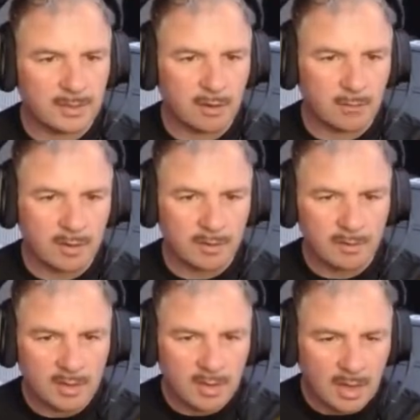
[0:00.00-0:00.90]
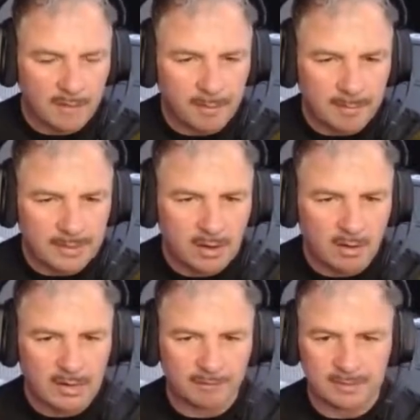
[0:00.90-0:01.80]
I don't want to, I've probably
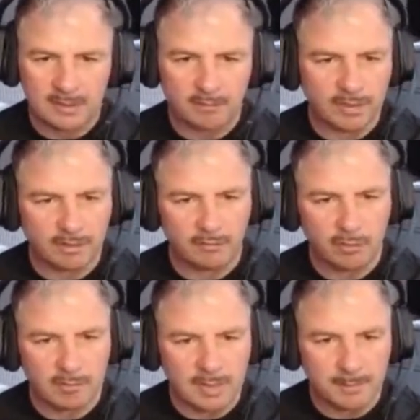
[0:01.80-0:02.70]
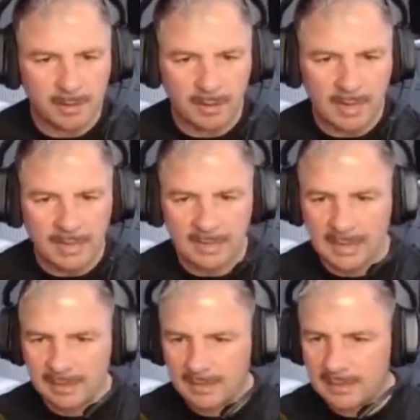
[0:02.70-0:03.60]
not left myself enough room here, but I'm going to
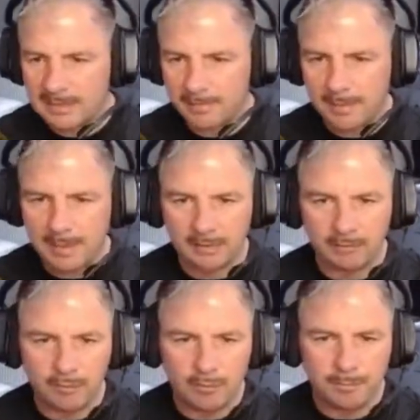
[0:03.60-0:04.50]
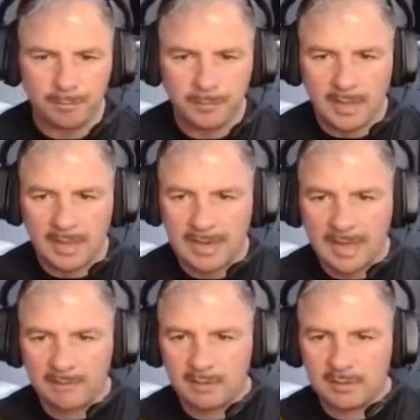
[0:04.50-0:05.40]
allocate this amount of room and
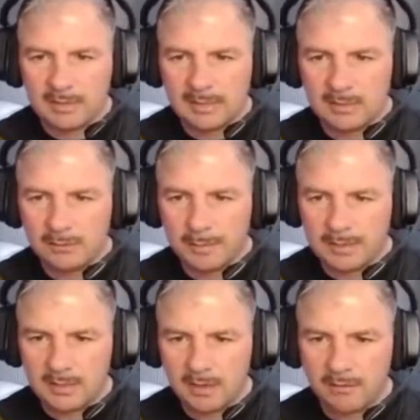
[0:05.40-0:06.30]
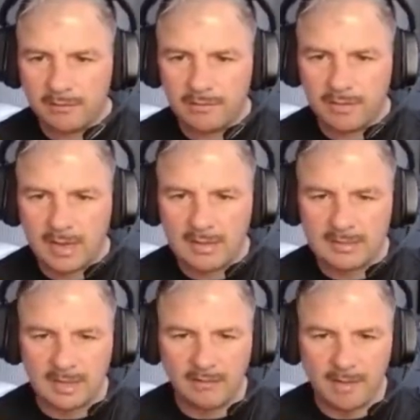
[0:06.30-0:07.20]
have a little bit of
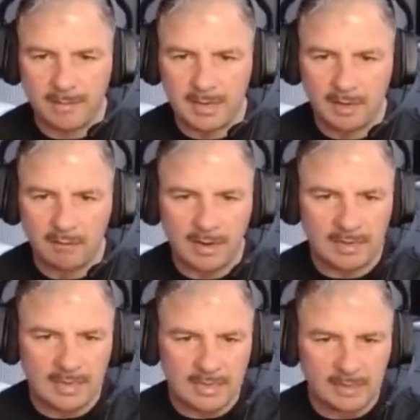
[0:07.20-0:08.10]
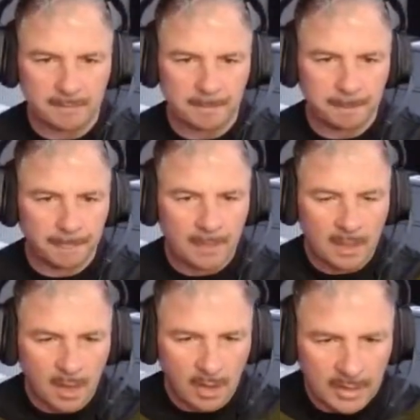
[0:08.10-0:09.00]
stuff happening around here.
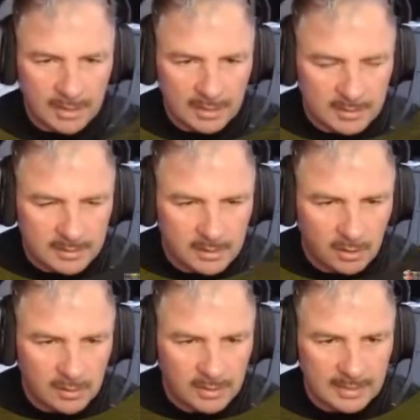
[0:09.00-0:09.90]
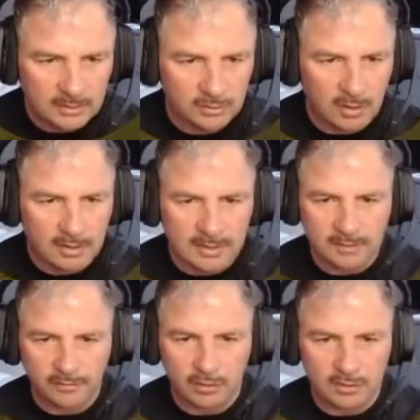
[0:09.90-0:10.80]
Okay, so let's try this
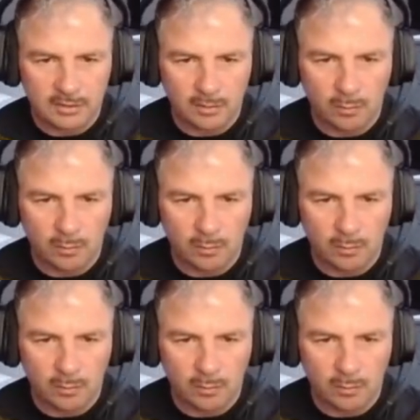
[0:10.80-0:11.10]
first.